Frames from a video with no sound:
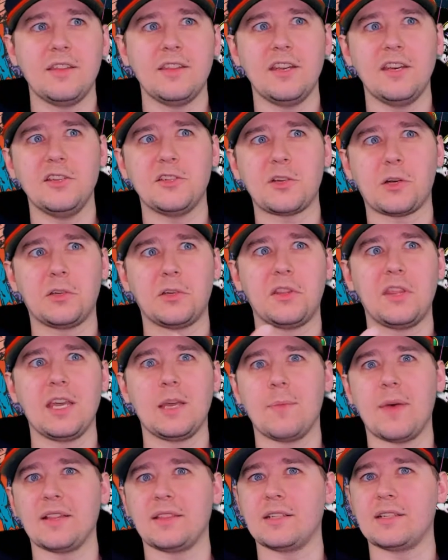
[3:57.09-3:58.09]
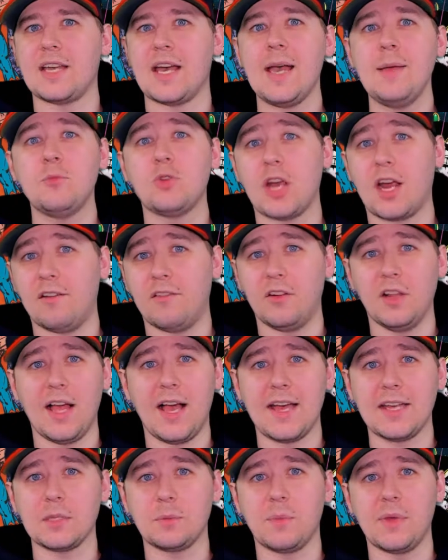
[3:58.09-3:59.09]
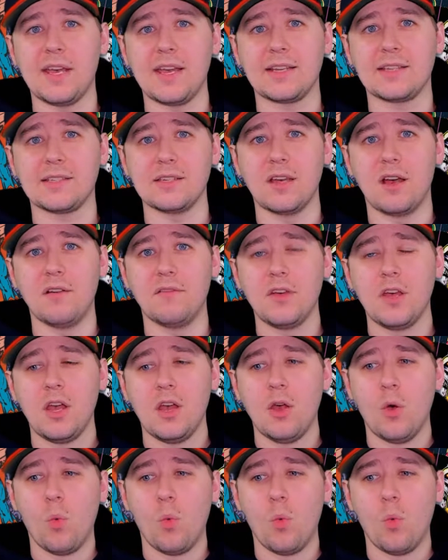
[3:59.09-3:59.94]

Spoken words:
And then you start to think about the time travel aspects of,